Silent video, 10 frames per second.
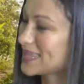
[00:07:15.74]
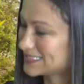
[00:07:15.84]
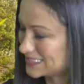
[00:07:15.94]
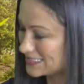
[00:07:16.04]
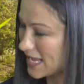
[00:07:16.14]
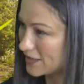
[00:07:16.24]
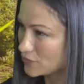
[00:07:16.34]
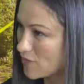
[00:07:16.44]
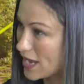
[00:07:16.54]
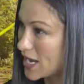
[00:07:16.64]
That's exactly
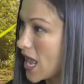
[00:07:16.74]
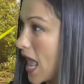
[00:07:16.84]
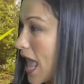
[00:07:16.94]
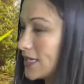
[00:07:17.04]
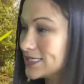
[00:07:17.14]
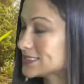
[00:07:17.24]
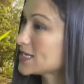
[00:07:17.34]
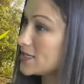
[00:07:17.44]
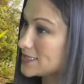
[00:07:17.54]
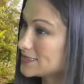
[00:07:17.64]
right. And it
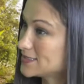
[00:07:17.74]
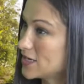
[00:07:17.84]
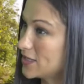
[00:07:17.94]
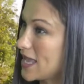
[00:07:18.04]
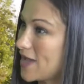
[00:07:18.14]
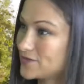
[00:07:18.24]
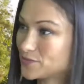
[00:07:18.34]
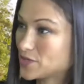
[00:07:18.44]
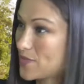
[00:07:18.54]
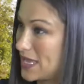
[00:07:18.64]
doesn't necessarily have to
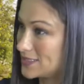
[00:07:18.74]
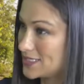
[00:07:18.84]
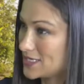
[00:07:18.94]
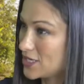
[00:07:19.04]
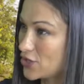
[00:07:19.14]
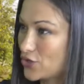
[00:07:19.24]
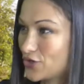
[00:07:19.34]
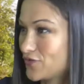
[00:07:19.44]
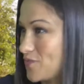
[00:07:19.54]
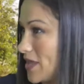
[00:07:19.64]
be a painting. It
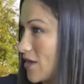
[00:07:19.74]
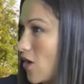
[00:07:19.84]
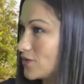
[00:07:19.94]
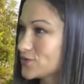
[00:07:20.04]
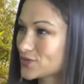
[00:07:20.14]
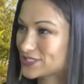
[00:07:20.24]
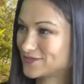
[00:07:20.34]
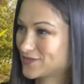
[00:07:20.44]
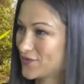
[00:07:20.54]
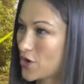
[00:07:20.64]
could have been all sorts of
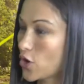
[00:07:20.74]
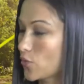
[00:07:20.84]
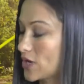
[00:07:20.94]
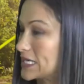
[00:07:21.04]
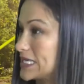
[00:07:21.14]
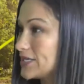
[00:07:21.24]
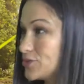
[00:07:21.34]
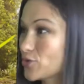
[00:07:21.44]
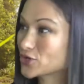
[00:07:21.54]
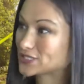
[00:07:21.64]
different artwork.
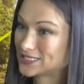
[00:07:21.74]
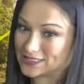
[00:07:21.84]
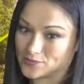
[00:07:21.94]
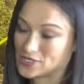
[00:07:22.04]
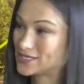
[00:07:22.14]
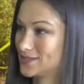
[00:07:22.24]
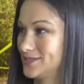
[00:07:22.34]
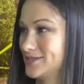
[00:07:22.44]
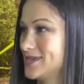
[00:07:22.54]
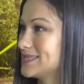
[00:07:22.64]
Each person's
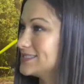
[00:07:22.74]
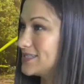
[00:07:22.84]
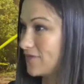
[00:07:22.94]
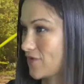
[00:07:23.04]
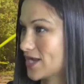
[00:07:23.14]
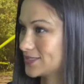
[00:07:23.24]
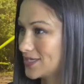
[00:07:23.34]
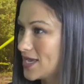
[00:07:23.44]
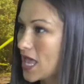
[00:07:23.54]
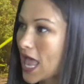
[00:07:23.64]
piece is different.
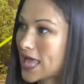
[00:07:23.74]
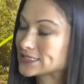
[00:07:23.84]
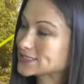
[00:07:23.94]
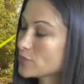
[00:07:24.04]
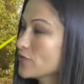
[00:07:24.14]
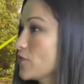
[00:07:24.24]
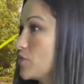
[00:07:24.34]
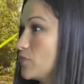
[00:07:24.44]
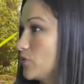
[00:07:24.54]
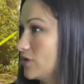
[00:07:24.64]
And some of the
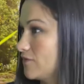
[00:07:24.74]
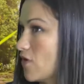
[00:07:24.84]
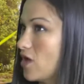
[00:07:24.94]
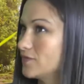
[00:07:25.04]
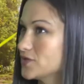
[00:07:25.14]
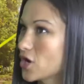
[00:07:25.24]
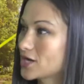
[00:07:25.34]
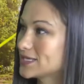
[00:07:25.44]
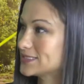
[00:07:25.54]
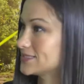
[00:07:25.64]
people involved
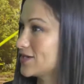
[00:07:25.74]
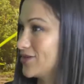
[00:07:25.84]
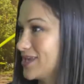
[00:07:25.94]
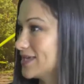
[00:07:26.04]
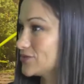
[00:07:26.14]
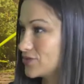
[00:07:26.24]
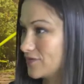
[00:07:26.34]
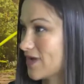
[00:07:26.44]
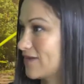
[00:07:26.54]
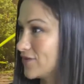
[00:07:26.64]
aren't necessarily cancer
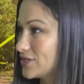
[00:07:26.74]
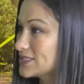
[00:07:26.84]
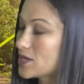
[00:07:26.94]
survivors.